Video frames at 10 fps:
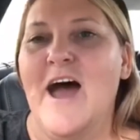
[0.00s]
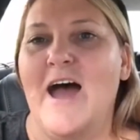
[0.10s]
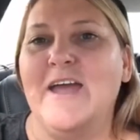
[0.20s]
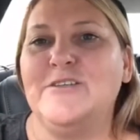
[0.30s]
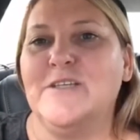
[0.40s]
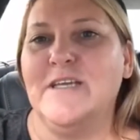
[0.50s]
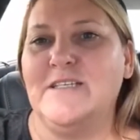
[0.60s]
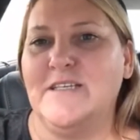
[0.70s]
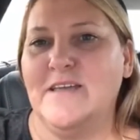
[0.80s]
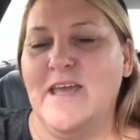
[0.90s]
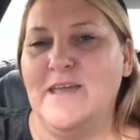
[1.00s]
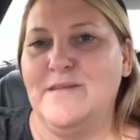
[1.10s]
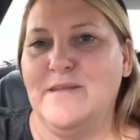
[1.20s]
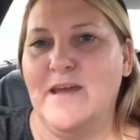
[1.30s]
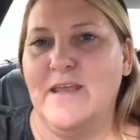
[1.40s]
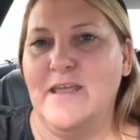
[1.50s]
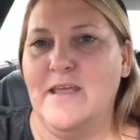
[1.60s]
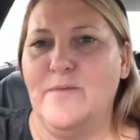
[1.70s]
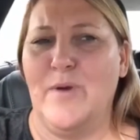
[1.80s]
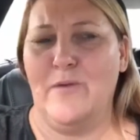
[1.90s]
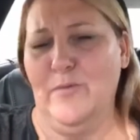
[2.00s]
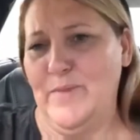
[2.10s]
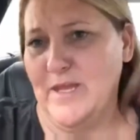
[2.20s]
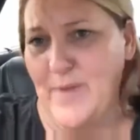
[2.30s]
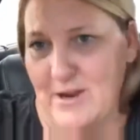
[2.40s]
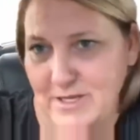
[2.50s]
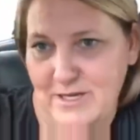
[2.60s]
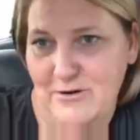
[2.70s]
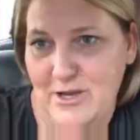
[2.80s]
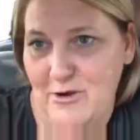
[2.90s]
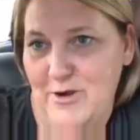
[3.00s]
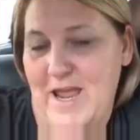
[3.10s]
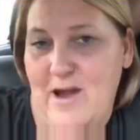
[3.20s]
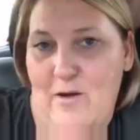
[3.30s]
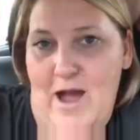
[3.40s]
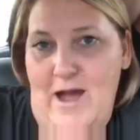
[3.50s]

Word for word: I actually did a case study probably about a year ago now.